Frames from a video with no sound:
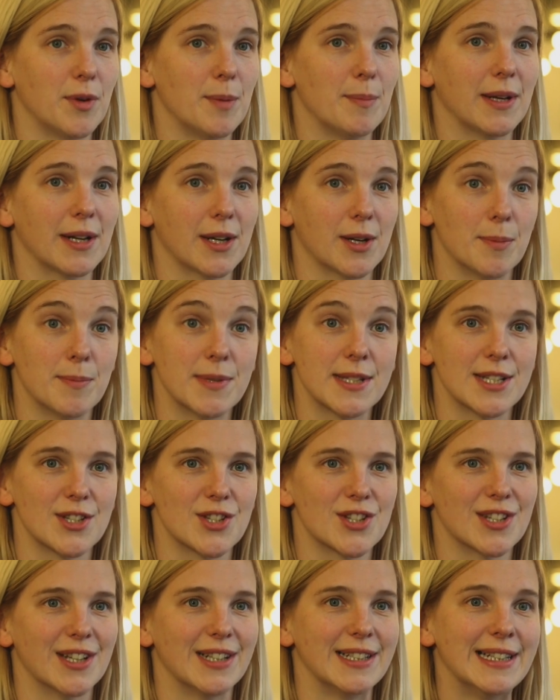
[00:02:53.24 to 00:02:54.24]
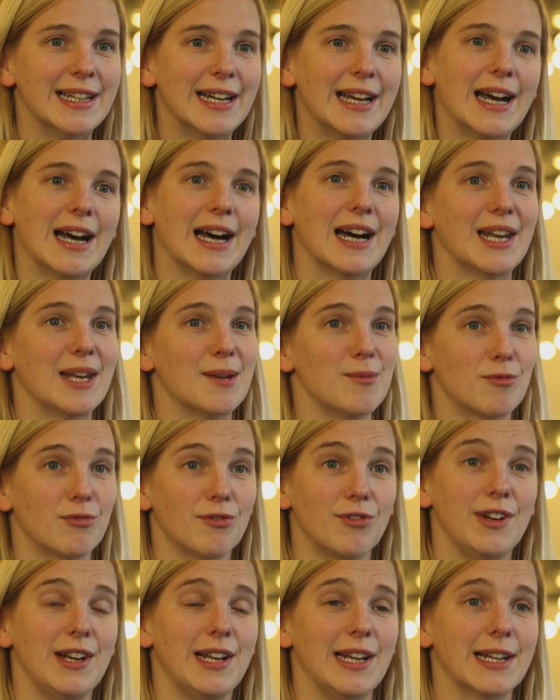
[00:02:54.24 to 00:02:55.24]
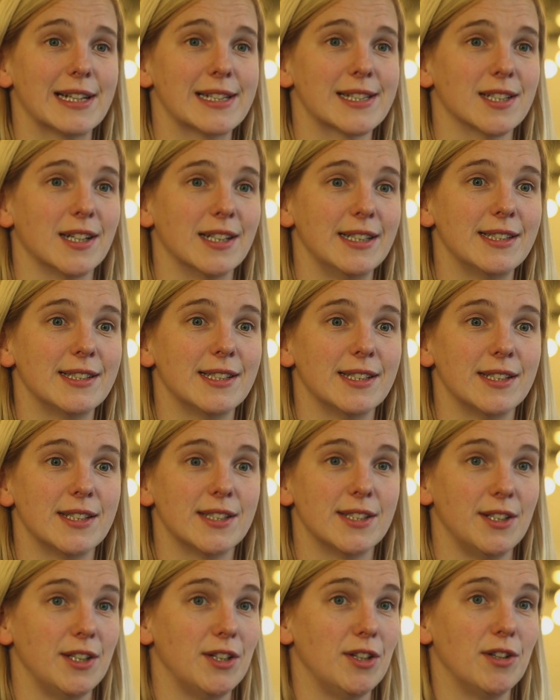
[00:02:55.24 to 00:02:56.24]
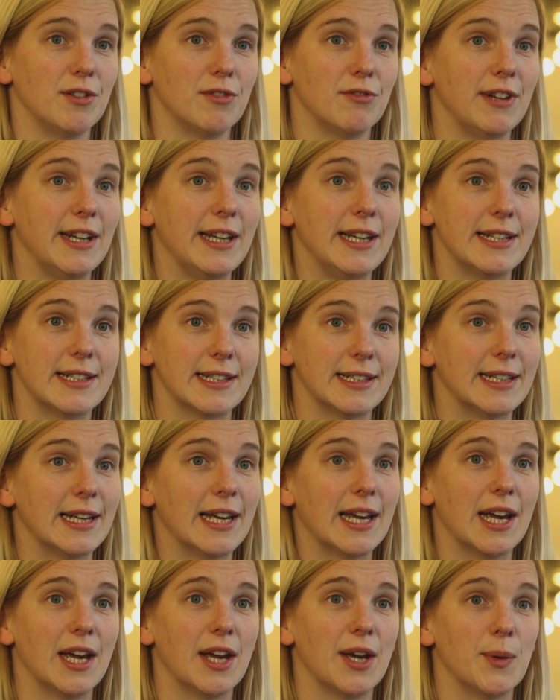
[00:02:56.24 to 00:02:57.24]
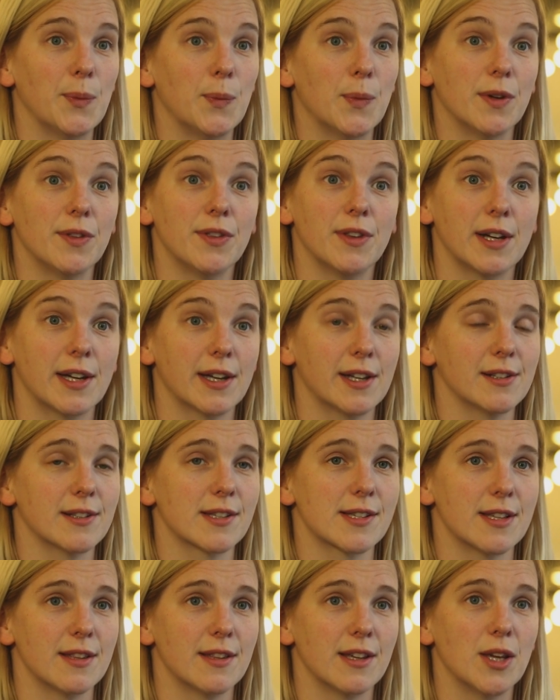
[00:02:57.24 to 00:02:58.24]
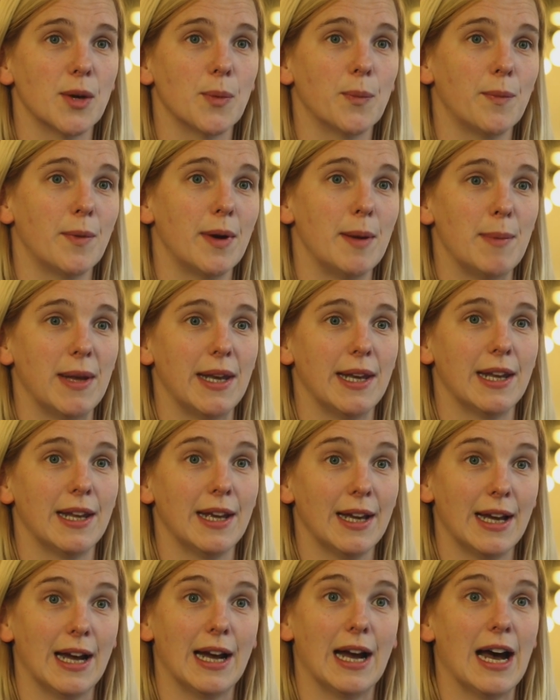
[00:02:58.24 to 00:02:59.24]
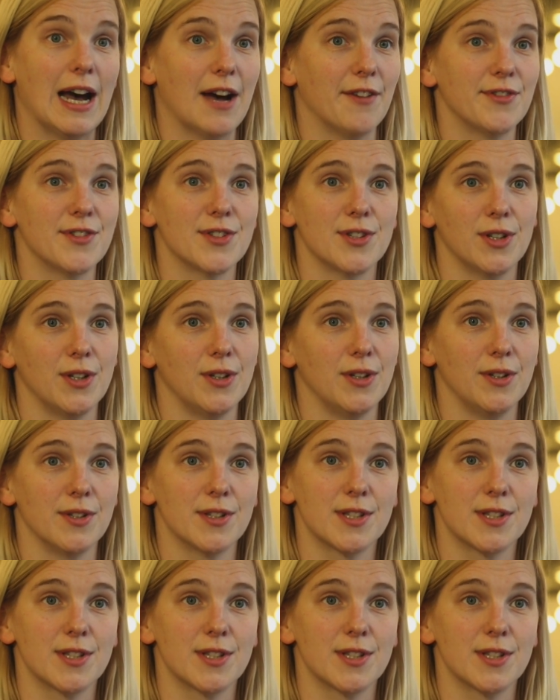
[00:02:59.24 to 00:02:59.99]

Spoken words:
Women competition, and I'm really excited to read and hear what the girls and the young women have to